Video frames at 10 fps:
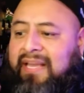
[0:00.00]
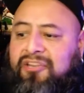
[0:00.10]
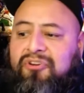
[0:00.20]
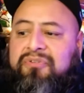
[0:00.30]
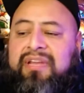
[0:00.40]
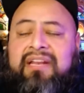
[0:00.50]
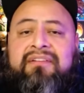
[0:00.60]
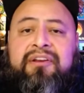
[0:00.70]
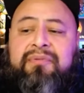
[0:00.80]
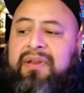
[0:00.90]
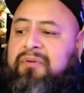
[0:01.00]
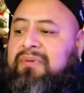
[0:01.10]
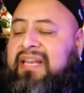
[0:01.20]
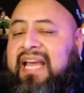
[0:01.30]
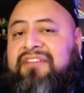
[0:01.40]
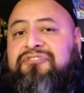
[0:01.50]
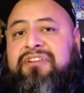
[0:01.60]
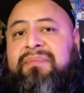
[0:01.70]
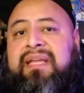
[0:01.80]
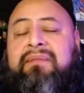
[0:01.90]
your creator career with live
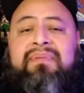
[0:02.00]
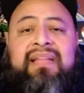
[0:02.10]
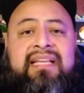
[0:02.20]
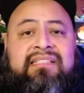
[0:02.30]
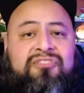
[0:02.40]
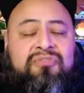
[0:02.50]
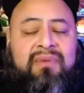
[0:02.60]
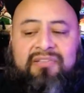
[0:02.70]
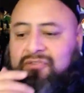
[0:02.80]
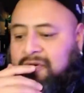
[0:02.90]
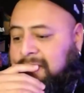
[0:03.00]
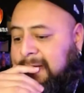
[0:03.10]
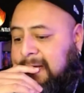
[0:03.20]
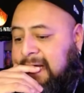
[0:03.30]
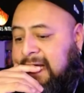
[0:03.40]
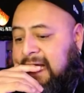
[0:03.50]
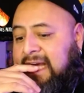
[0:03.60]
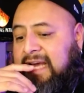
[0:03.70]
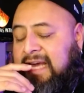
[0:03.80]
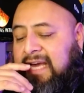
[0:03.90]
streaming plays into my story.
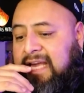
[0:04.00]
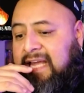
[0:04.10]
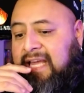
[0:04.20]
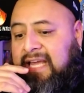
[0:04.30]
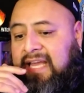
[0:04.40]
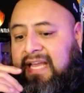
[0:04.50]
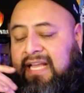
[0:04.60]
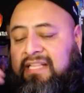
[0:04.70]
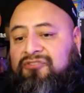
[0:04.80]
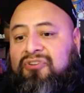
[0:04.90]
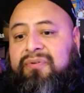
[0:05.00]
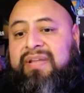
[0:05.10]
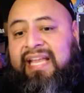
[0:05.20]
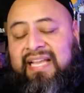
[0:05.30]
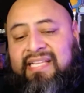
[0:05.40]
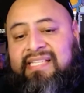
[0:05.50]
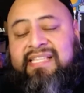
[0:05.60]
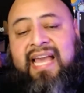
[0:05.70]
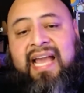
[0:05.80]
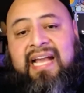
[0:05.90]
And the story is
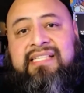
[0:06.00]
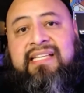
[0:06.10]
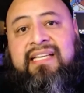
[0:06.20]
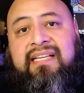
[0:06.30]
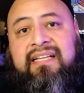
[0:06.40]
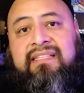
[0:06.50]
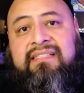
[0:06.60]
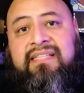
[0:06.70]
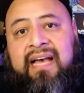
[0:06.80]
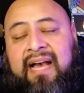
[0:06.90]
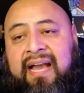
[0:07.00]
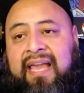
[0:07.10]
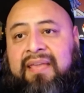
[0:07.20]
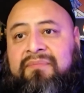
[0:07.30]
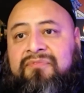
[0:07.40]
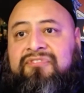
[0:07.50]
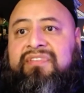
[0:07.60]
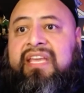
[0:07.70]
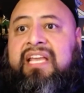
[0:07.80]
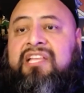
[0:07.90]
that times
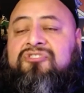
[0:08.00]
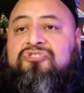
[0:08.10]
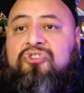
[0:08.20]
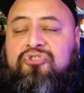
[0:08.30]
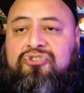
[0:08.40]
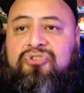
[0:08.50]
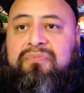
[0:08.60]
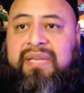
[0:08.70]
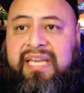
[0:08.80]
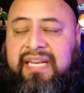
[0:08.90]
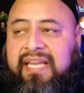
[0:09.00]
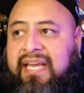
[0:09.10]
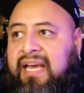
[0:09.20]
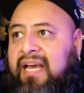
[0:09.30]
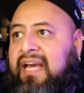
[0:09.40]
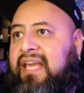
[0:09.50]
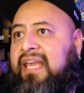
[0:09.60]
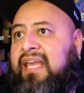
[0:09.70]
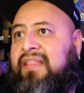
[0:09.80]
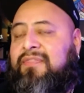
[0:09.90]
and social media
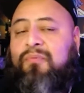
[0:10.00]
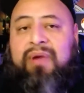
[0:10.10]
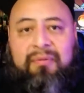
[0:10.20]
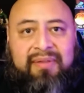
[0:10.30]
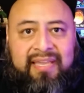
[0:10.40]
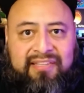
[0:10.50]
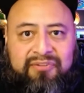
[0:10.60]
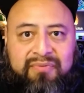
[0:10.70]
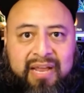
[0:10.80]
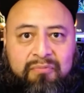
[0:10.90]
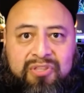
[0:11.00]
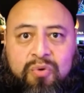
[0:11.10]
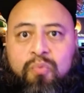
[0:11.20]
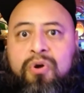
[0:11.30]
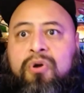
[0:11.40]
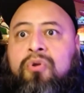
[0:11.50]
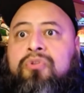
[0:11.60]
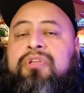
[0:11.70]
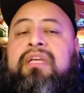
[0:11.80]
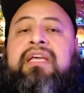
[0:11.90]
and the way we interact with the
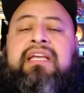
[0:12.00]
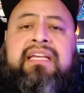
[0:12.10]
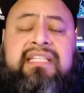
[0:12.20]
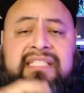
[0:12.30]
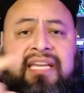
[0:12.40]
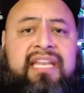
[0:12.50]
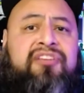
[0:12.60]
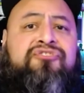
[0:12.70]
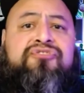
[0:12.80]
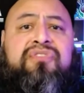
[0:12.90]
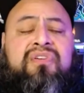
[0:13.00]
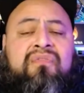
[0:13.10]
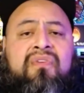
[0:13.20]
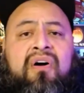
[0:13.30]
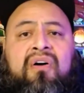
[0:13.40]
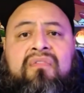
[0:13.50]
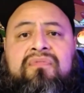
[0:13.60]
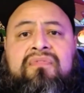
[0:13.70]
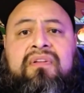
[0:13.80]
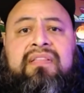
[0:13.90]
world continues to evolve.
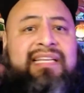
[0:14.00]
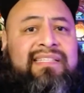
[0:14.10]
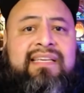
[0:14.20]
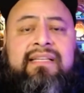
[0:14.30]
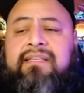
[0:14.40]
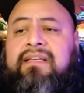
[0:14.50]
That's it.